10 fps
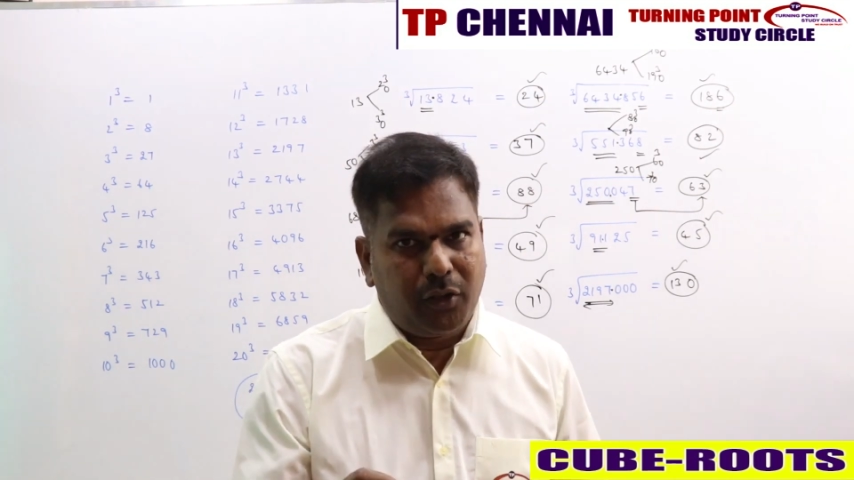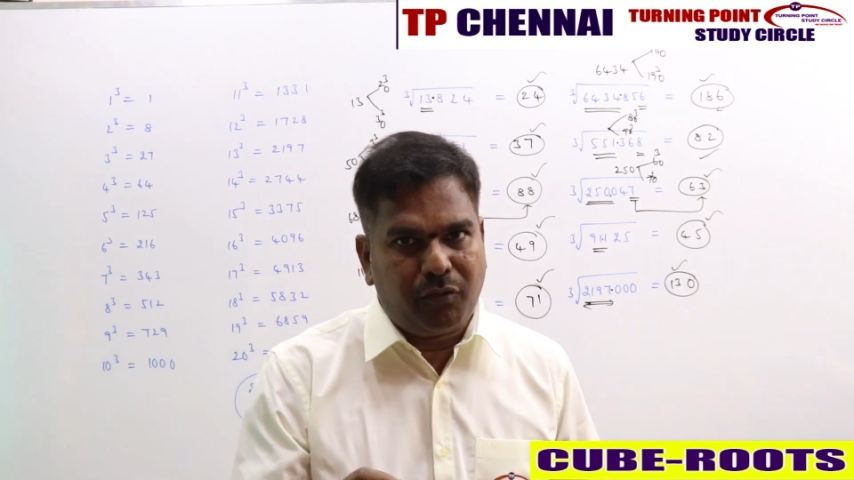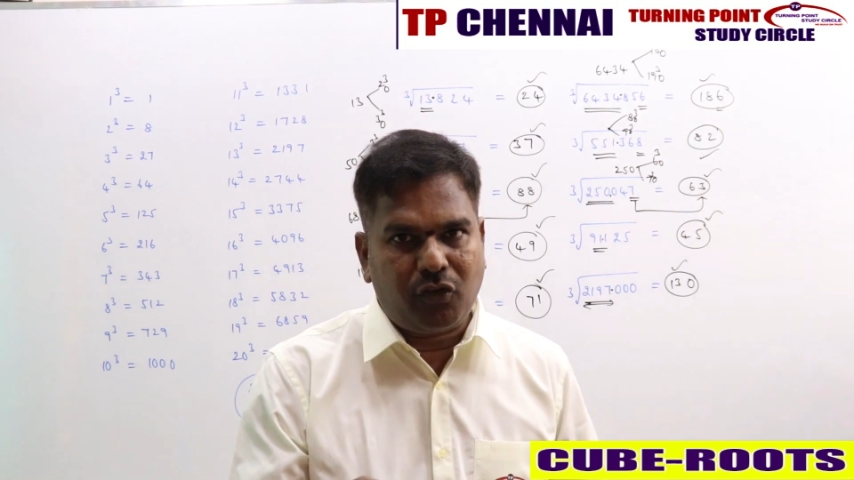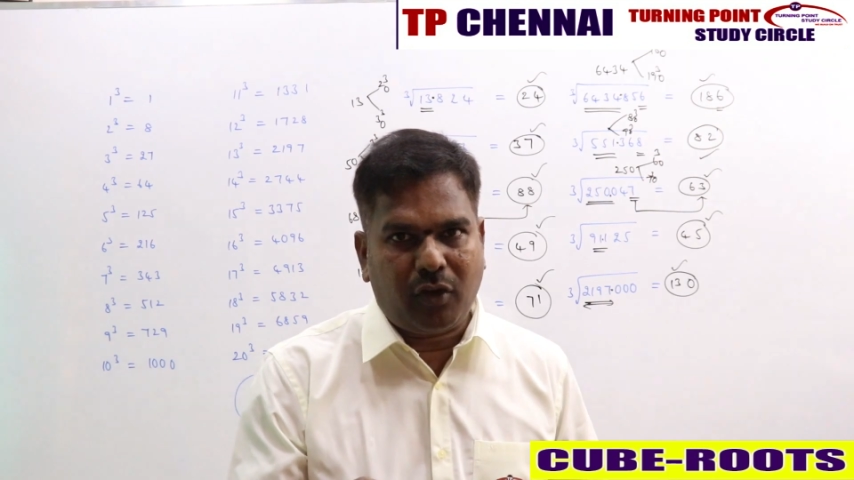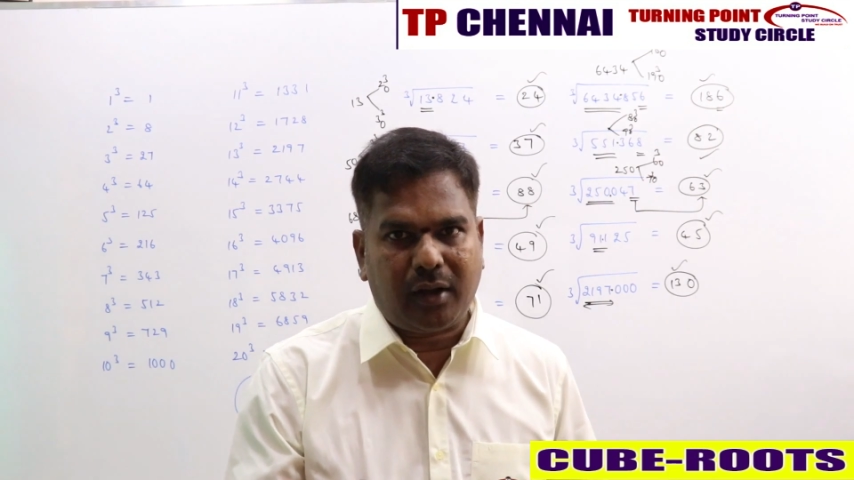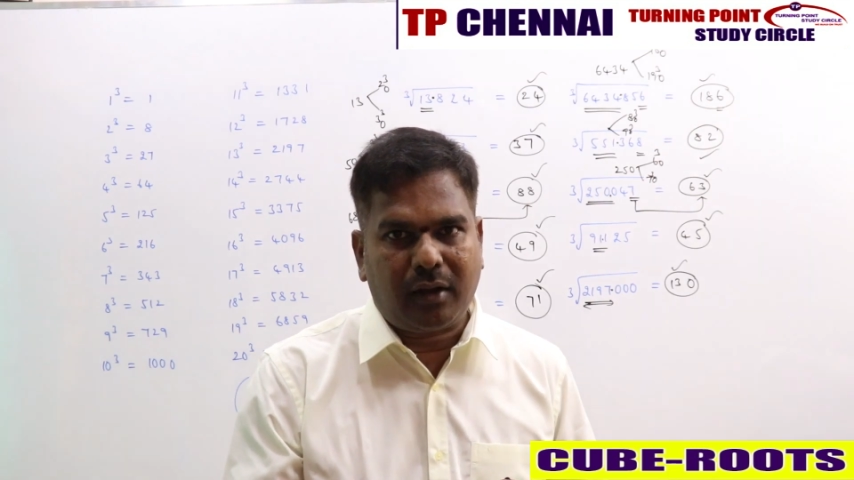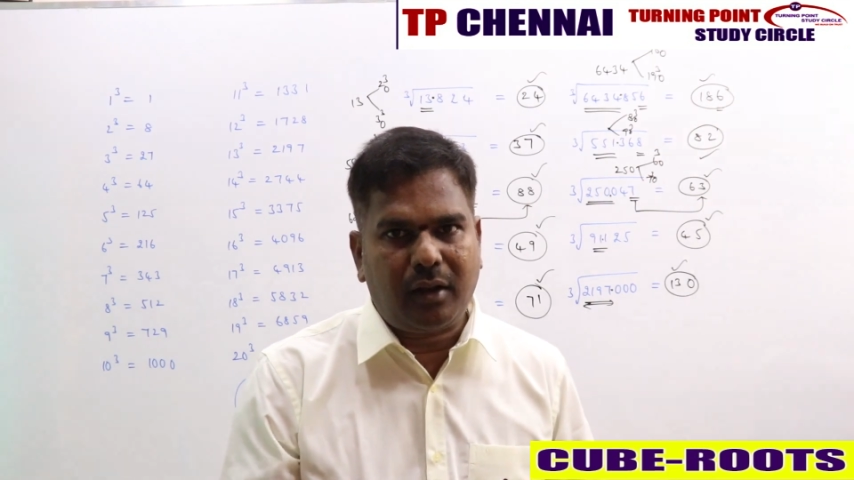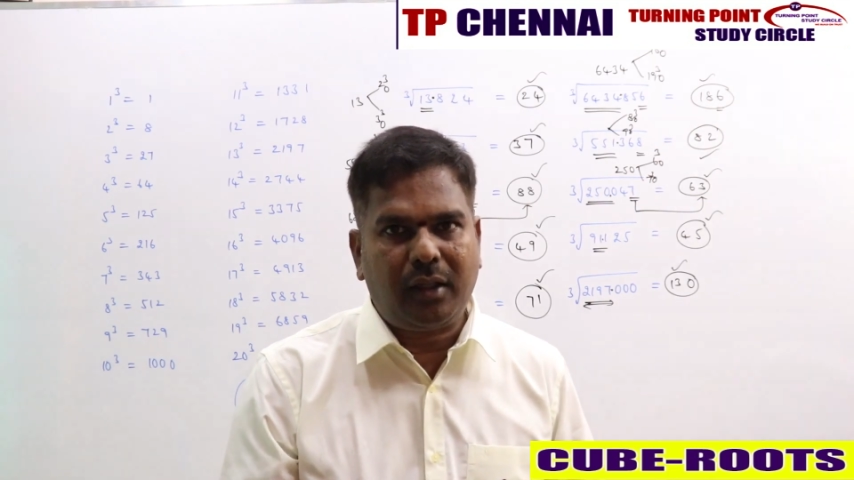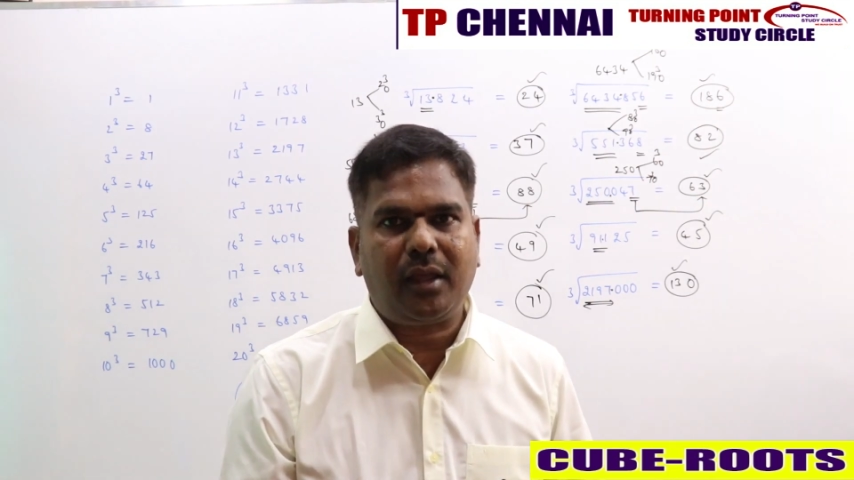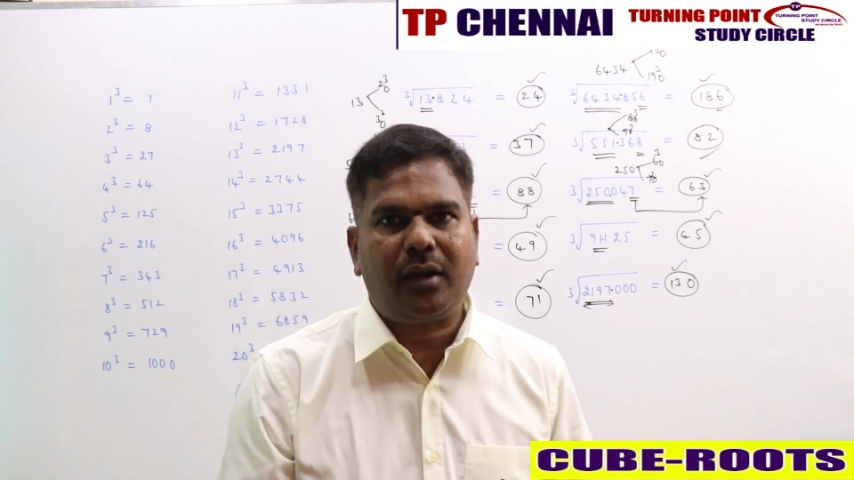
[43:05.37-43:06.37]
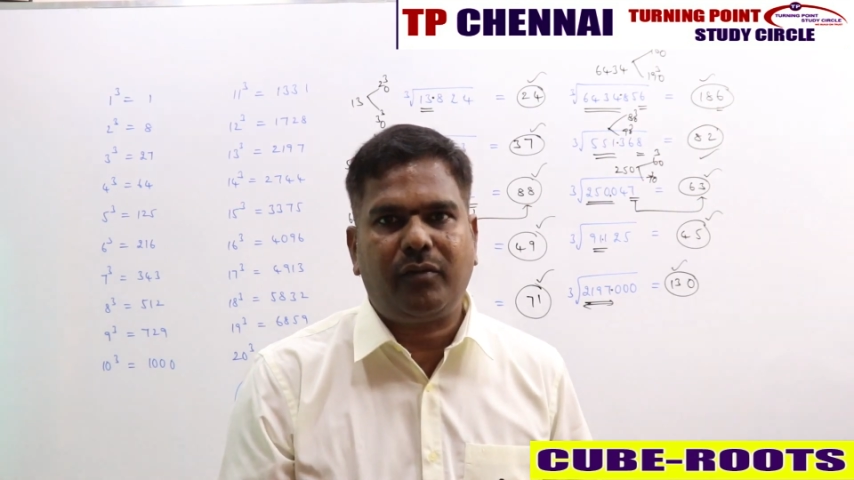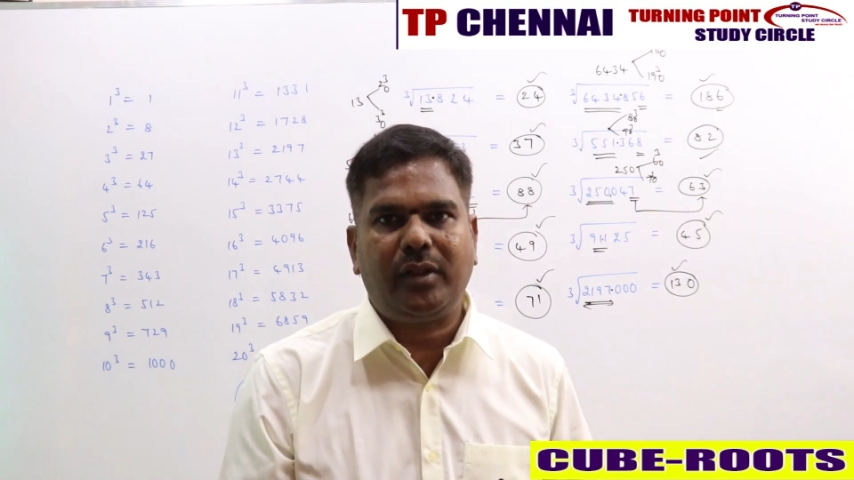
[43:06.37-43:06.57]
if you are clear